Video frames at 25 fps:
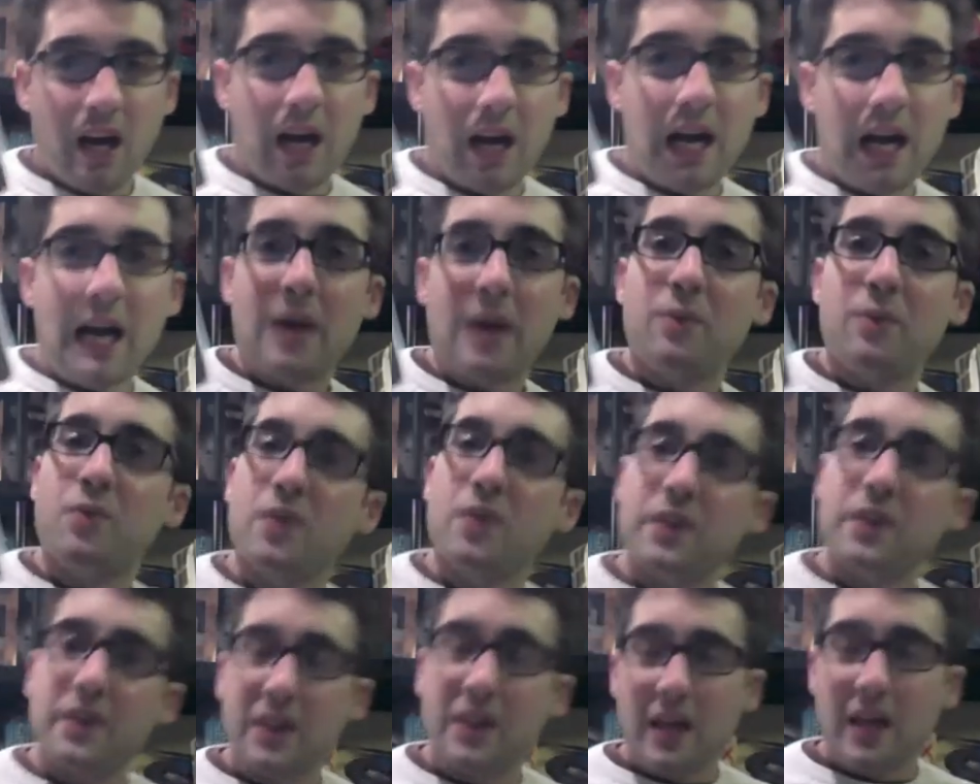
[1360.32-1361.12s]
I'm one
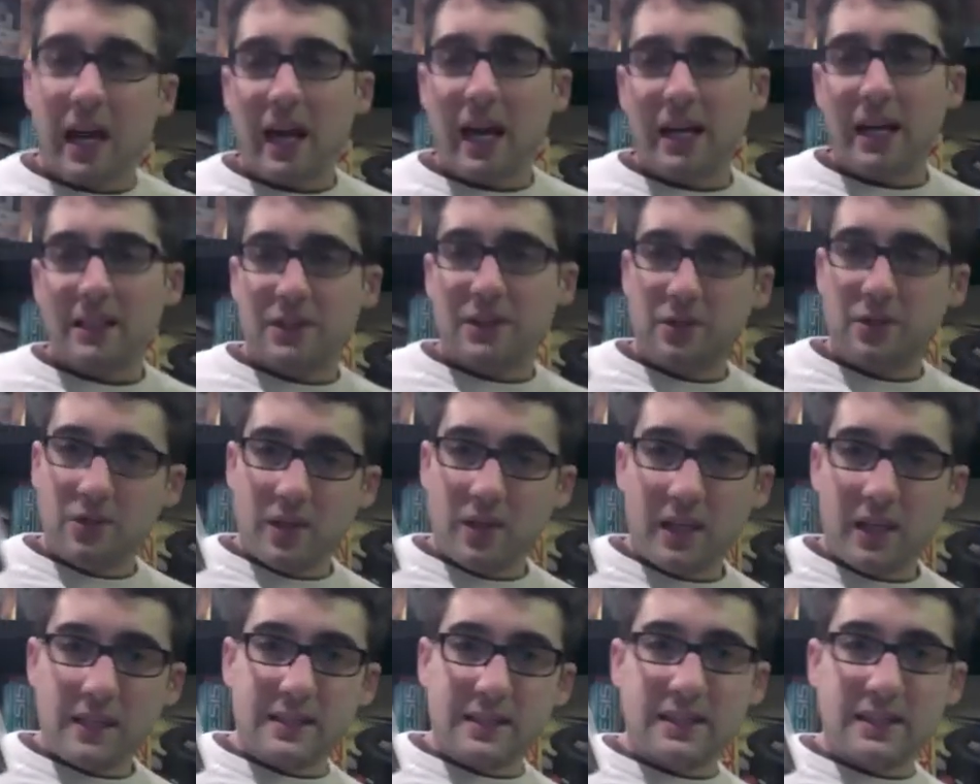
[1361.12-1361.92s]
of the guys who
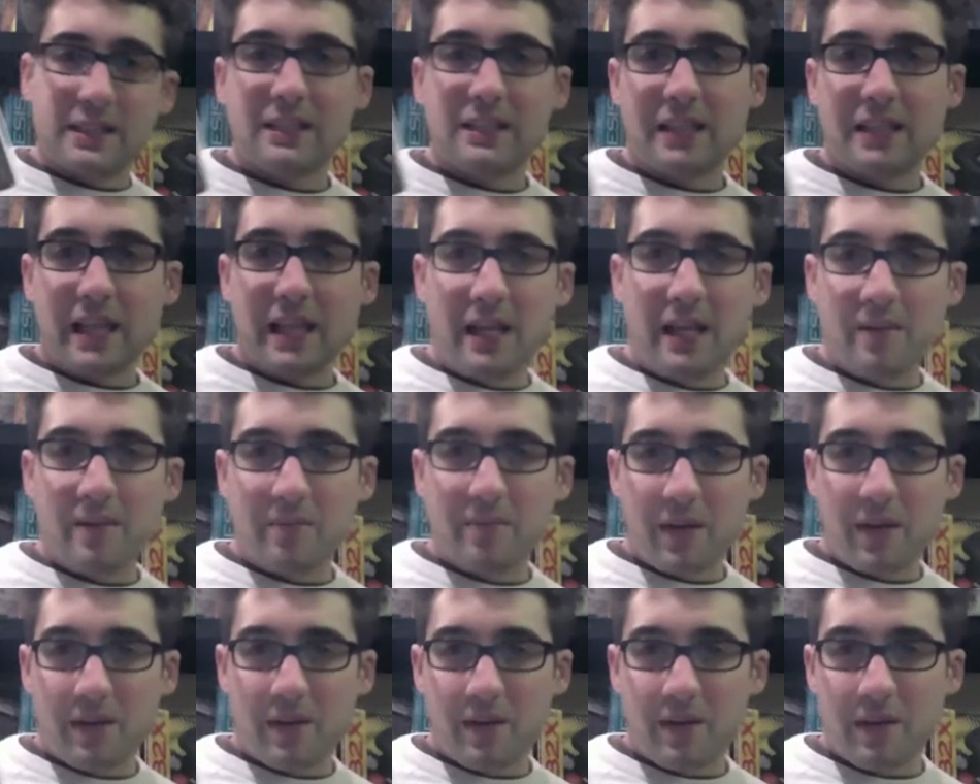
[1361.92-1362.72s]
likes this game
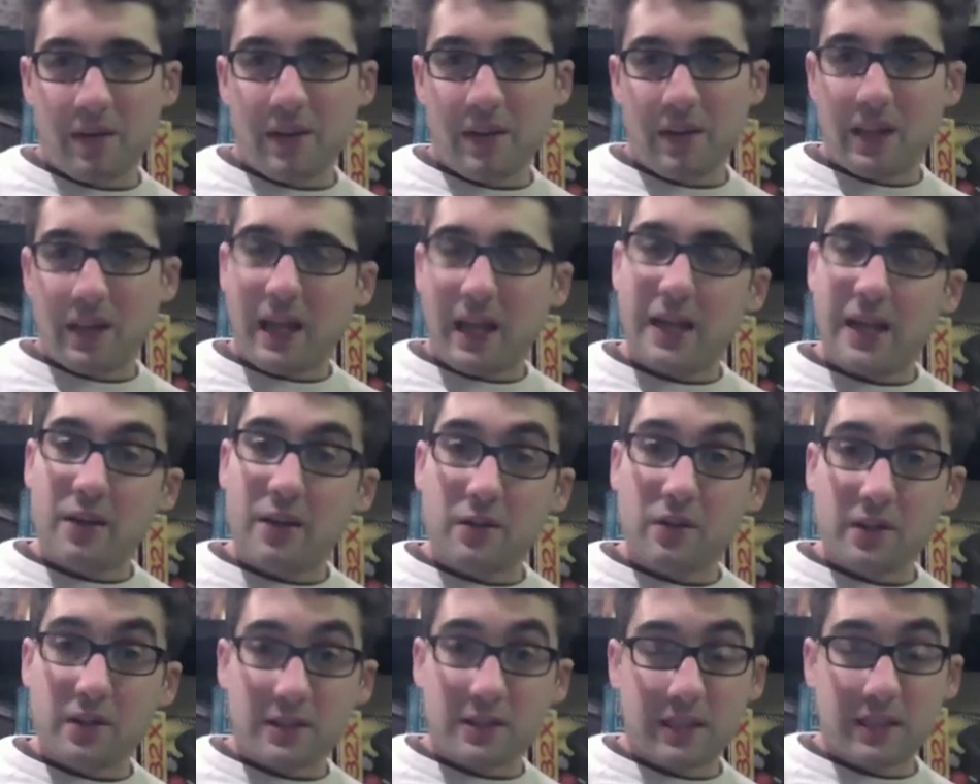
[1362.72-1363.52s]
better than the Aladdin on
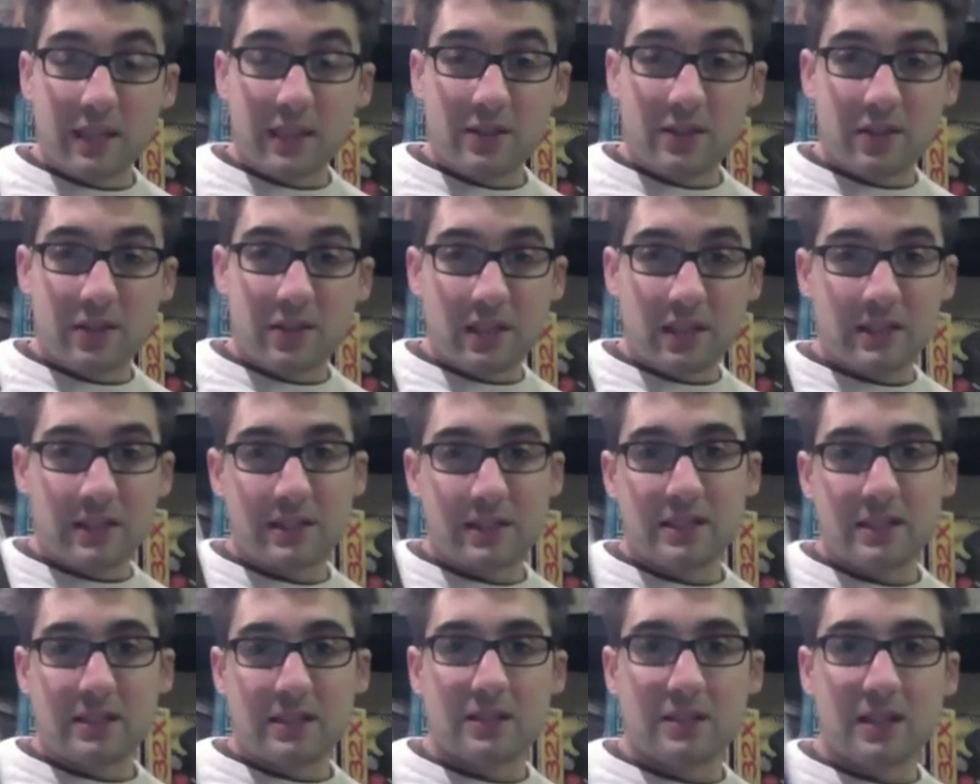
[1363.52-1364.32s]
this Sega
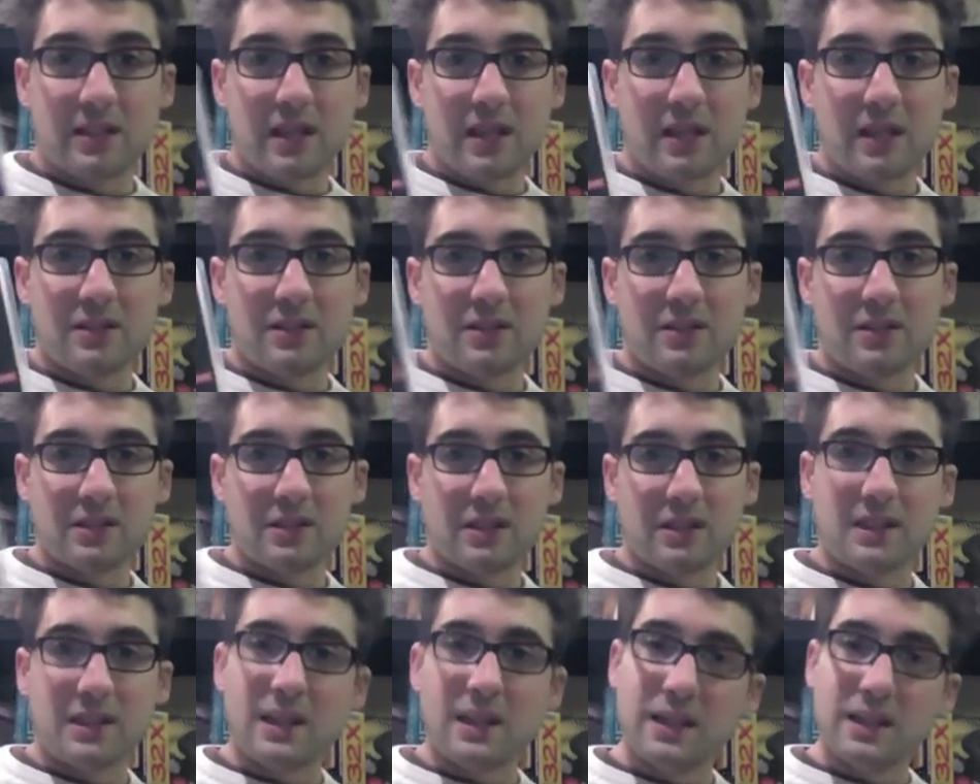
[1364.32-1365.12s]
Genesis, just because
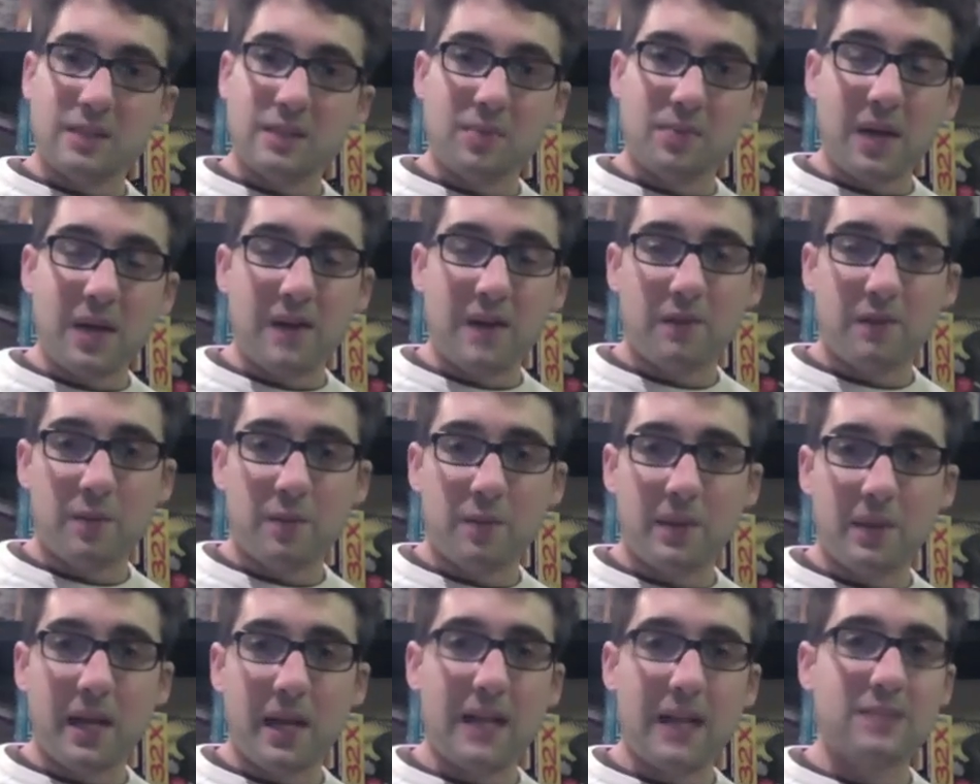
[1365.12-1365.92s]
I like the
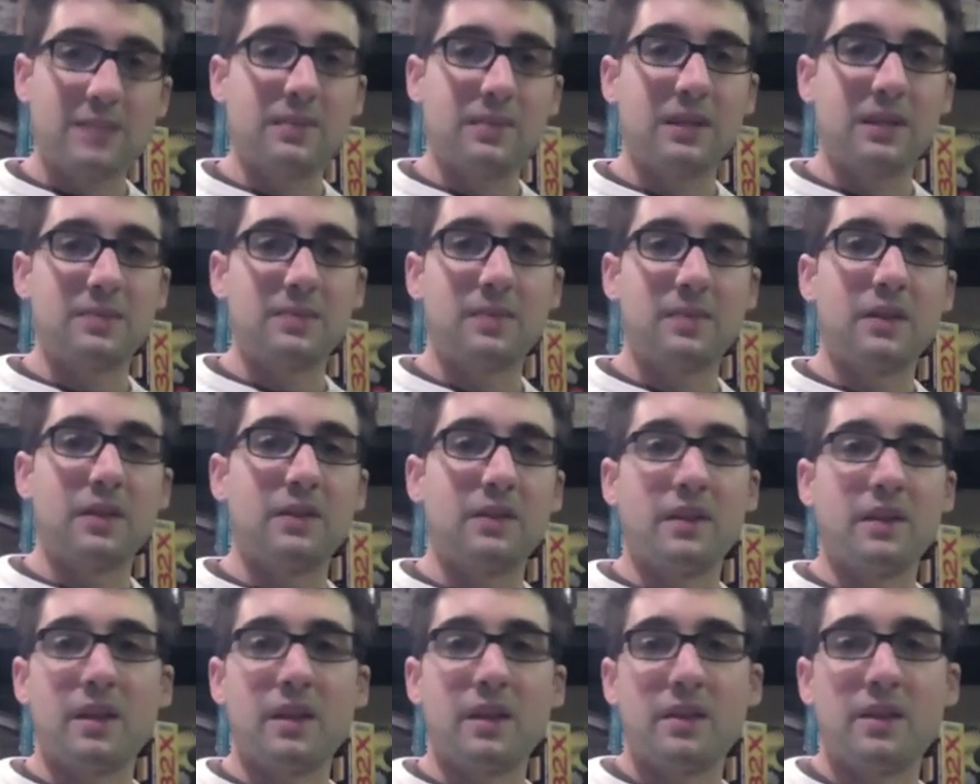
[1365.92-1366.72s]
platforming aspects better
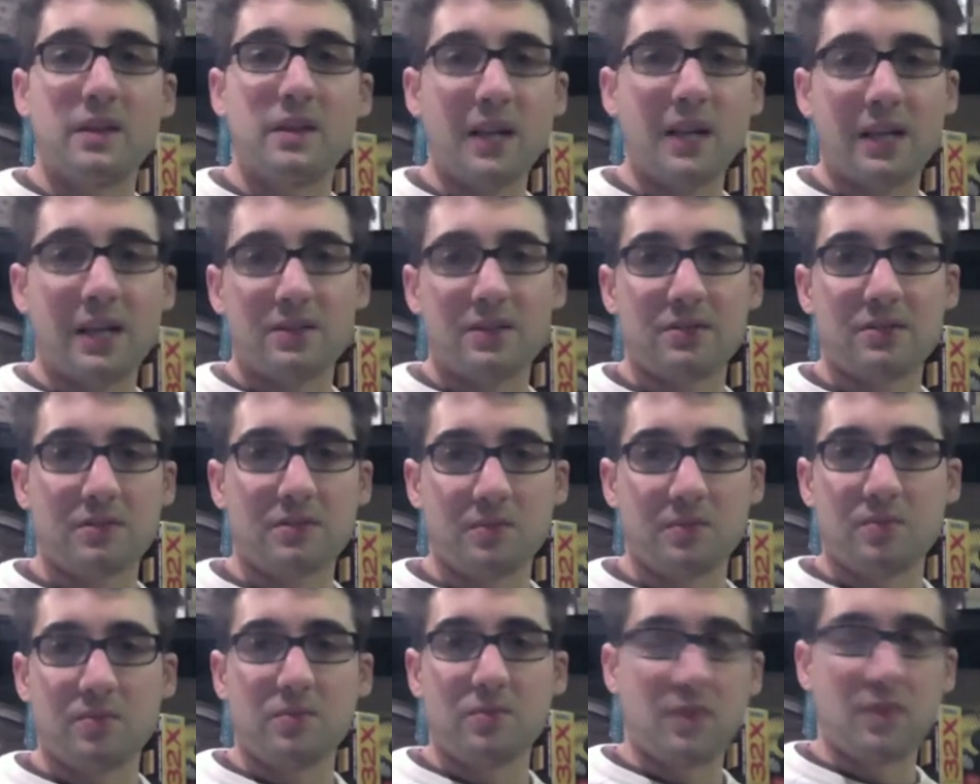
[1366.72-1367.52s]
than the
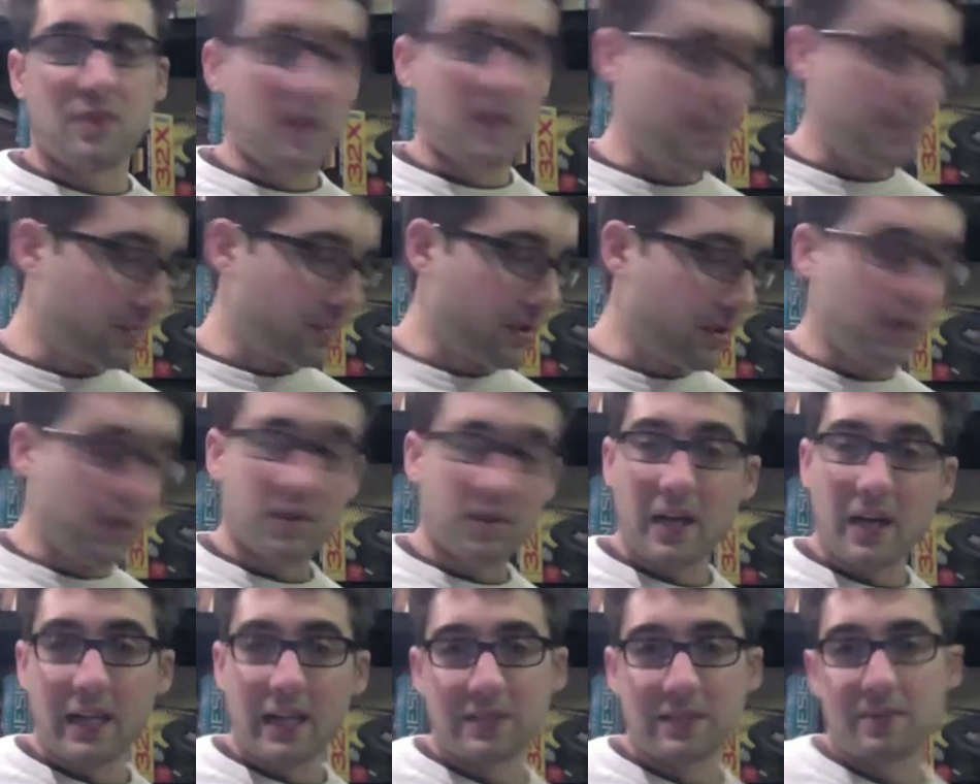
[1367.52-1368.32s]
actual brawler
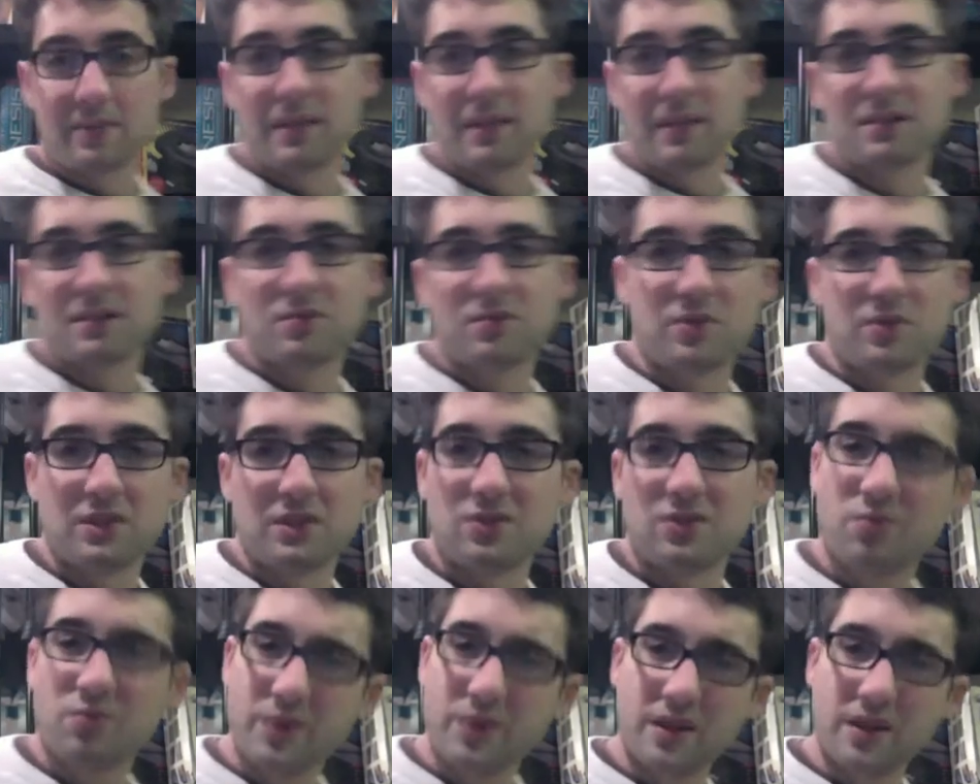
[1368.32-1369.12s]
aspects, which is
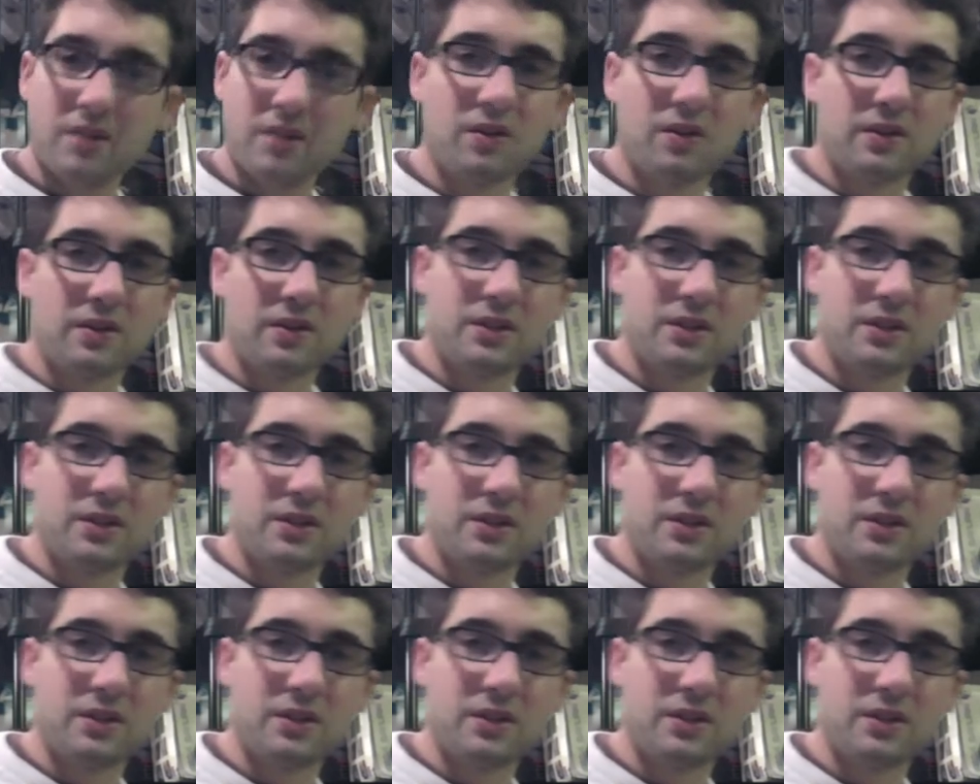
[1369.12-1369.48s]
weird on the